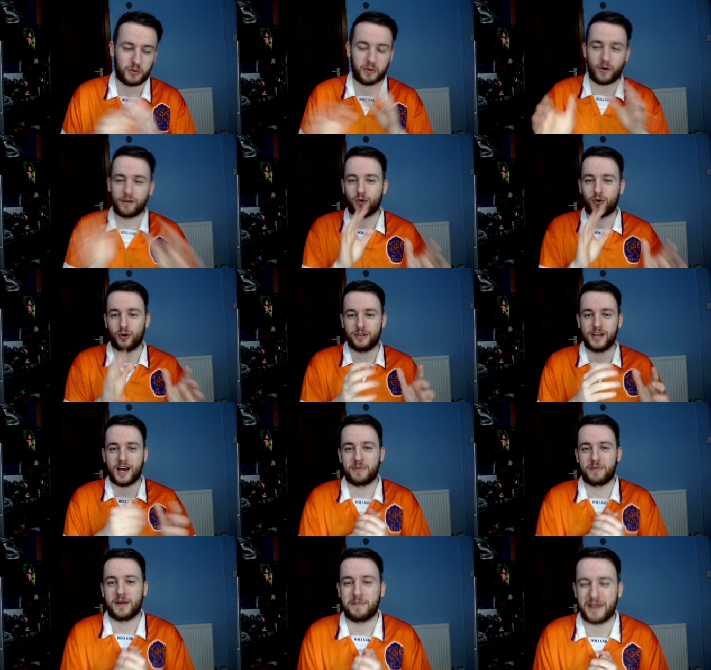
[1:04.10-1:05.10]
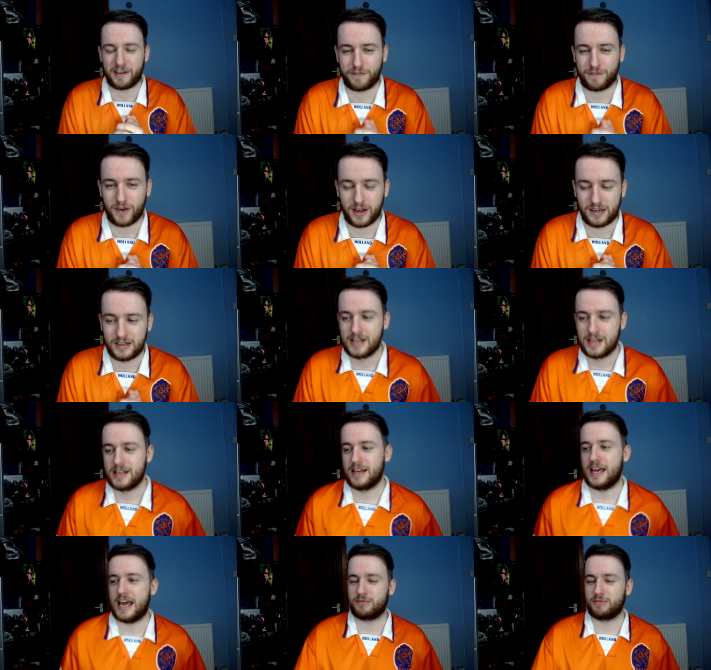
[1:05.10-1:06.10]
We'll all vote on that. It'll be a bit of fun,
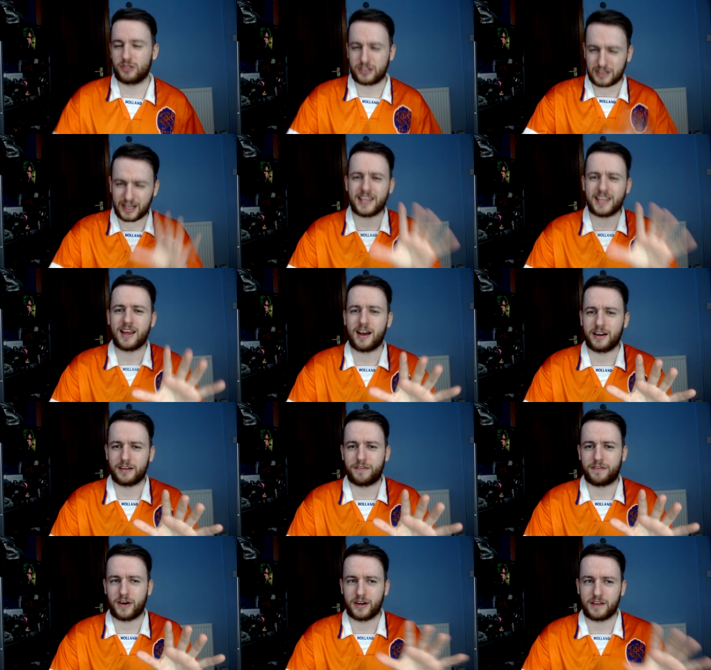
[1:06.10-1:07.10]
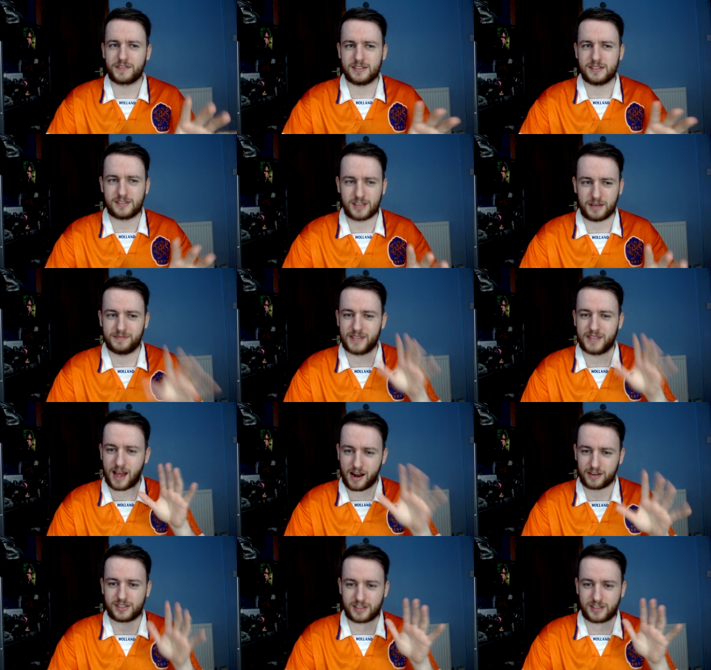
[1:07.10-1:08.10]
uh, light-hearted fun. I've seen some
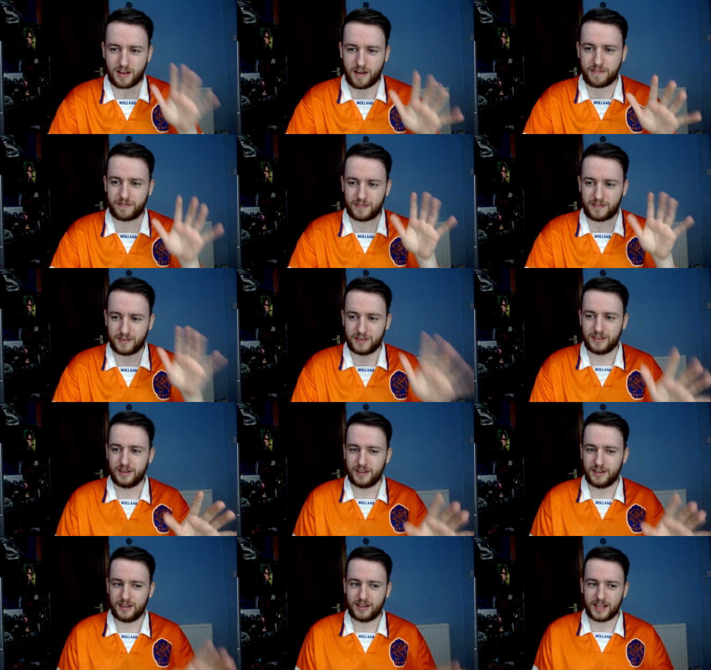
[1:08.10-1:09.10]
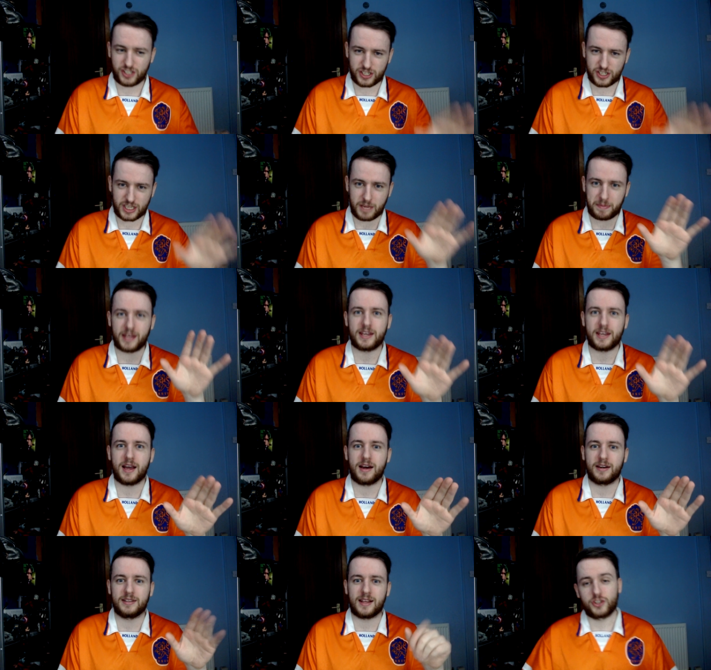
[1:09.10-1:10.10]
dark stuff. Let's just keep it
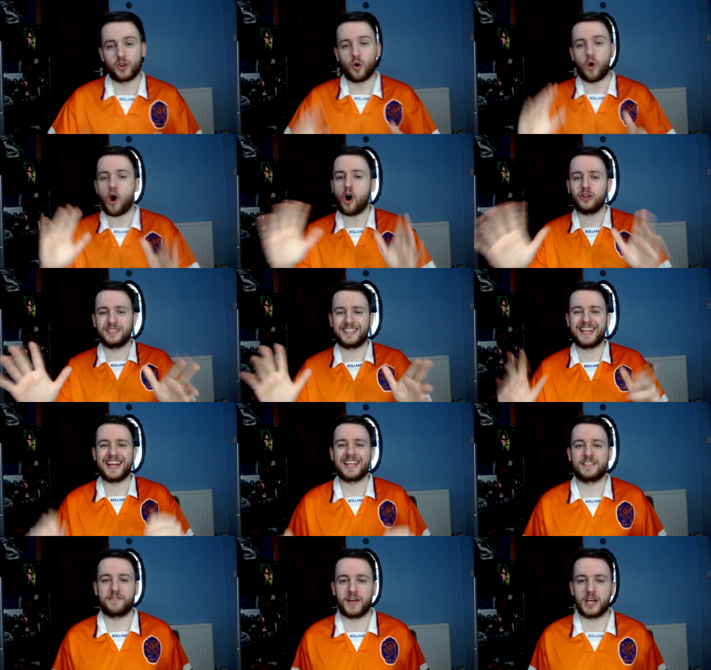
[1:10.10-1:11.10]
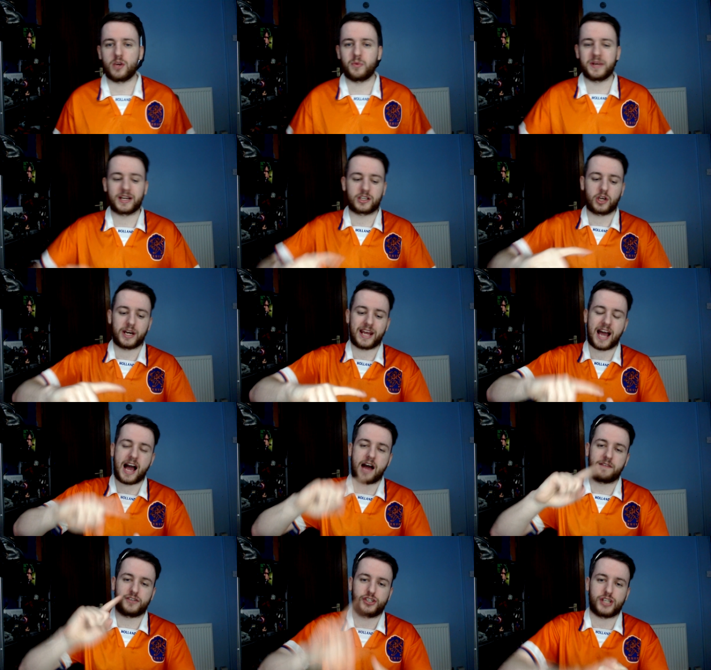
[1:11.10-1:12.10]
lighthearted. So on today's video, we are going to
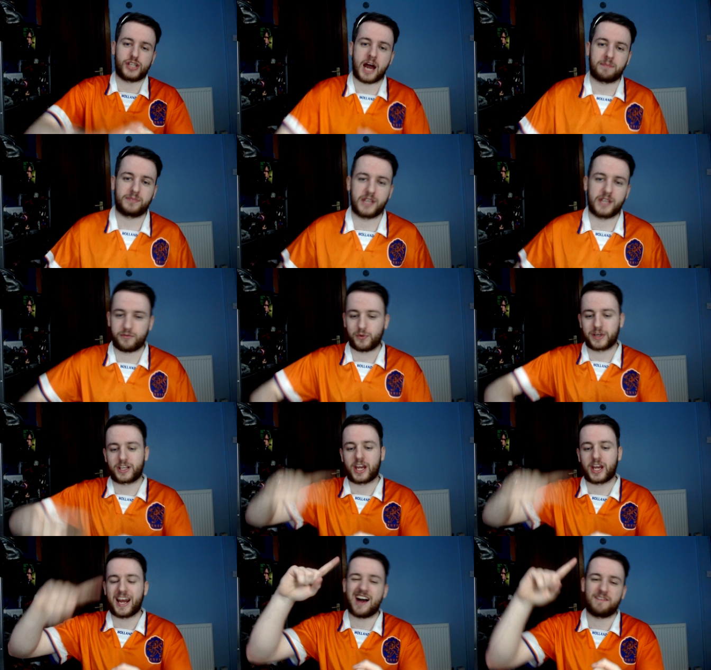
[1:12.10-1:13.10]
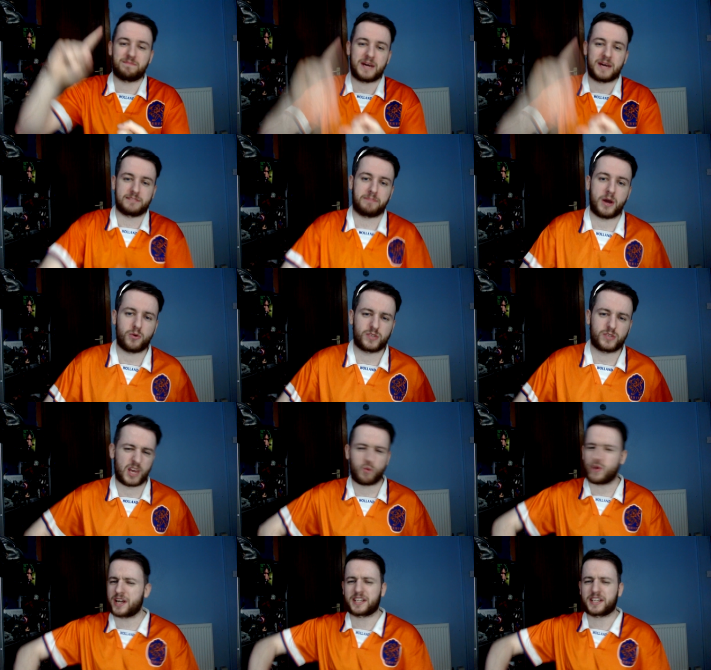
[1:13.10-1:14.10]
have Sharp Dev, we're going to have Baz
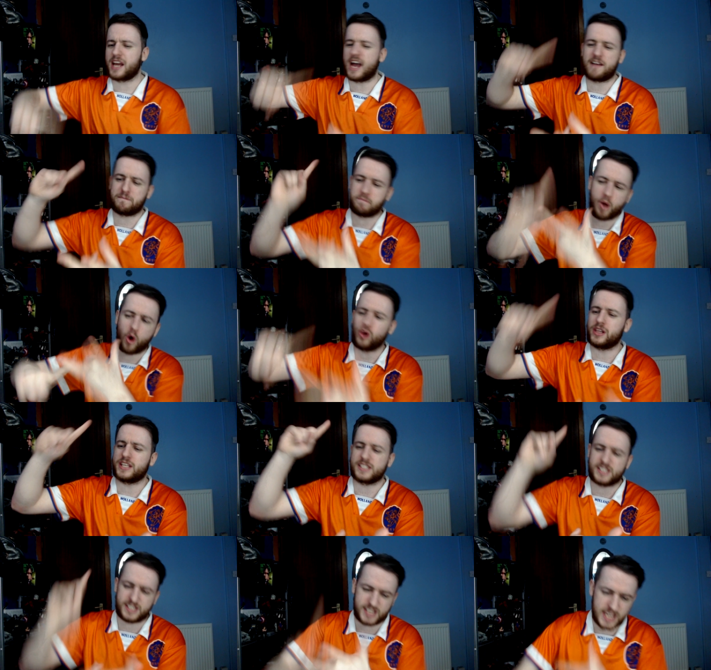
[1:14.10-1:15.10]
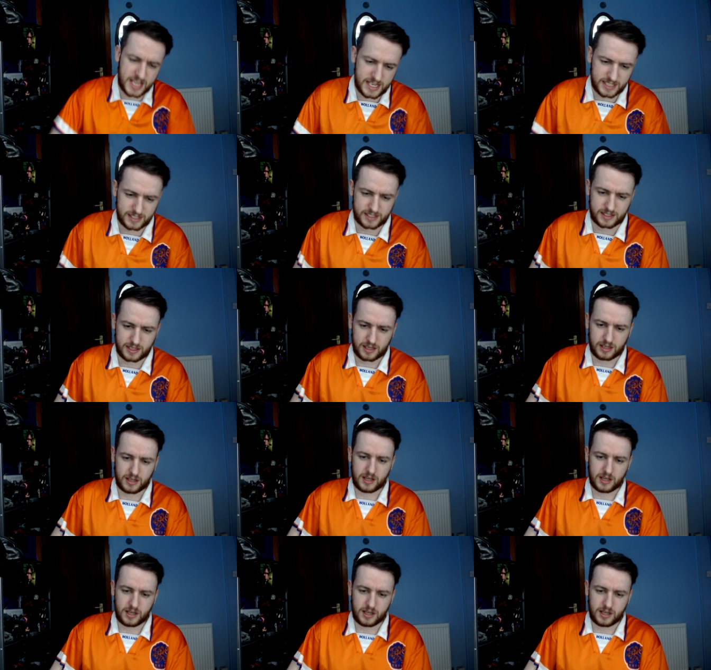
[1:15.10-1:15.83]
Bowski, we are going to have Paul at C's.